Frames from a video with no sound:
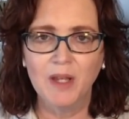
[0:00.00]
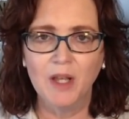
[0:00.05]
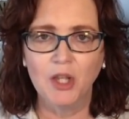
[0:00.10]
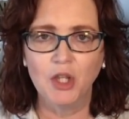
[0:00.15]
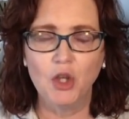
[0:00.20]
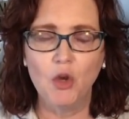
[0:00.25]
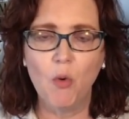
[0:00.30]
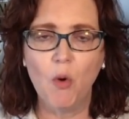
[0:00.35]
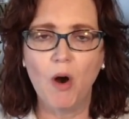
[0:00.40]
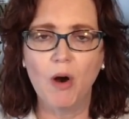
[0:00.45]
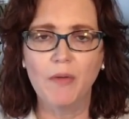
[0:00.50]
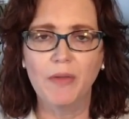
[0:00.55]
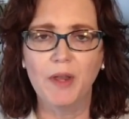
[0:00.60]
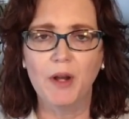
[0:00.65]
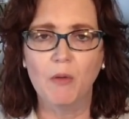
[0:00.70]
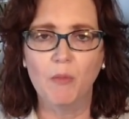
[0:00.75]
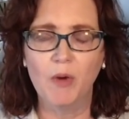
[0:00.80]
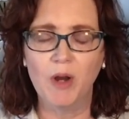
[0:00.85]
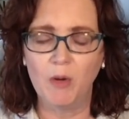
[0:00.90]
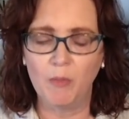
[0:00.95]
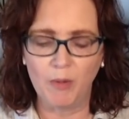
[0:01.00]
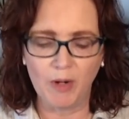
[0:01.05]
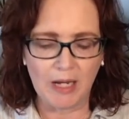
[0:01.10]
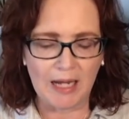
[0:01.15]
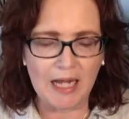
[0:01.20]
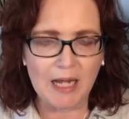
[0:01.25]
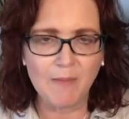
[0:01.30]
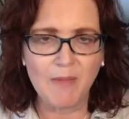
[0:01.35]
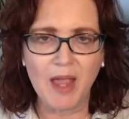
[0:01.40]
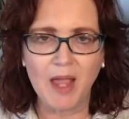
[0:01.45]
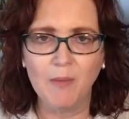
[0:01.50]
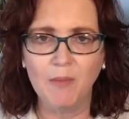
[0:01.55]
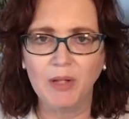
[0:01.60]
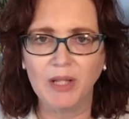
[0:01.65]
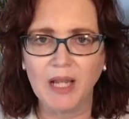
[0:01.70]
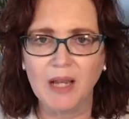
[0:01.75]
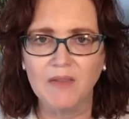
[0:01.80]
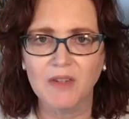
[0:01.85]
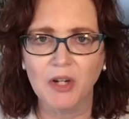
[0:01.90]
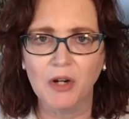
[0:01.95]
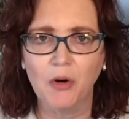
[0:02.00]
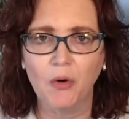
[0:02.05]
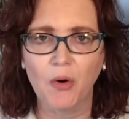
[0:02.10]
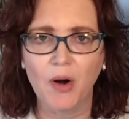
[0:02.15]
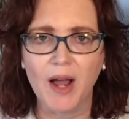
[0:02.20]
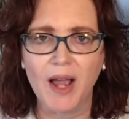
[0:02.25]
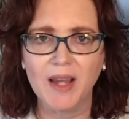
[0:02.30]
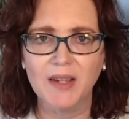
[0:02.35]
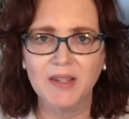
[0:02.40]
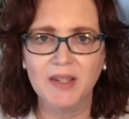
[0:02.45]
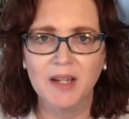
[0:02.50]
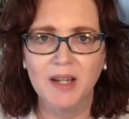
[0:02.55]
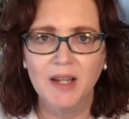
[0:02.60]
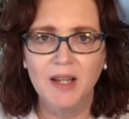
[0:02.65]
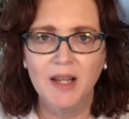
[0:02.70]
You are there. When any man believes in Christ,